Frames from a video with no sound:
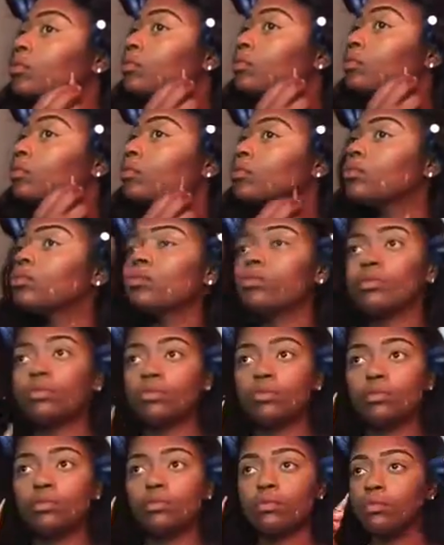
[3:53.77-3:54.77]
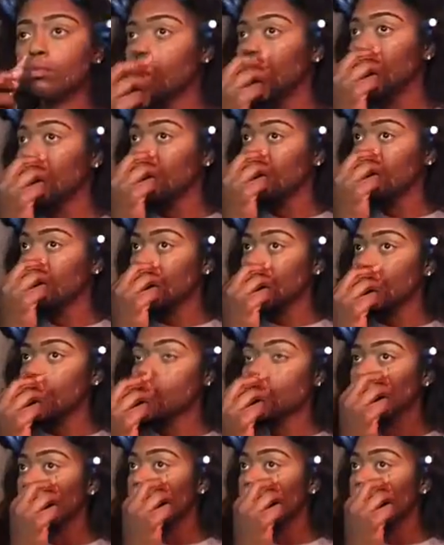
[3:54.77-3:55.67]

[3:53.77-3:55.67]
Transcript: and I'm going to